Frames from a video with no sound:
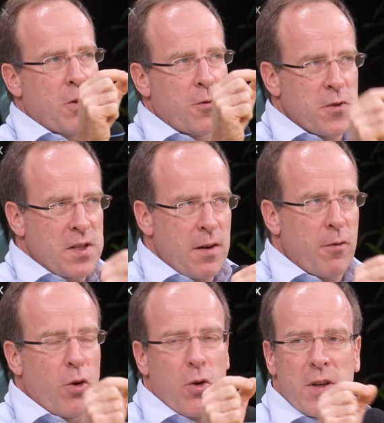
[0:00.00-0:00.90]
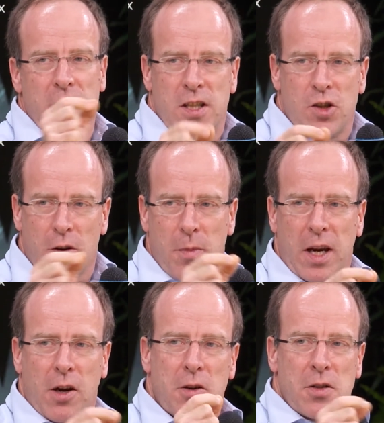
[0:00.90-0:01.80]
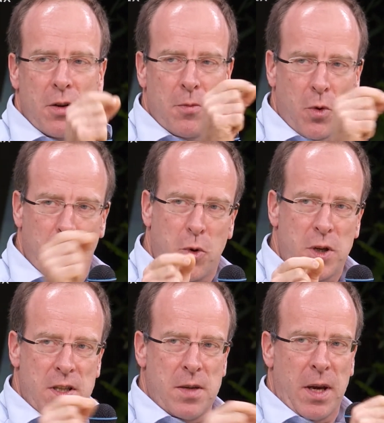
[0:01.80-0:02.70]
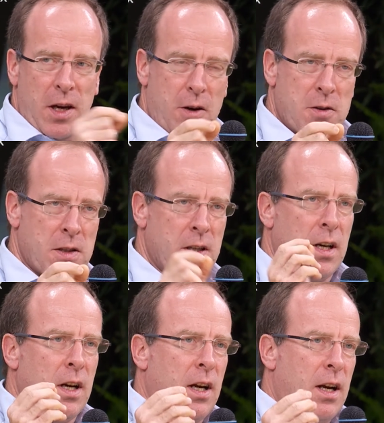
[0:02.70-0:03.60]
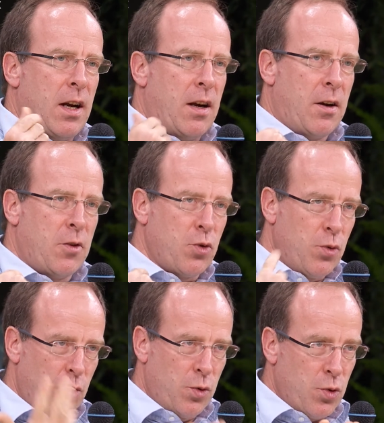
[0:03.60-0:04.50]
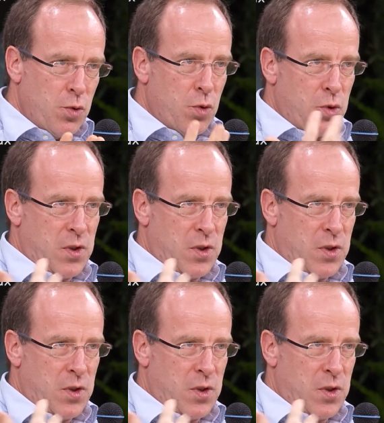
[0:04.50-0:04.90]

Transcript: of several decision makers among policy makers to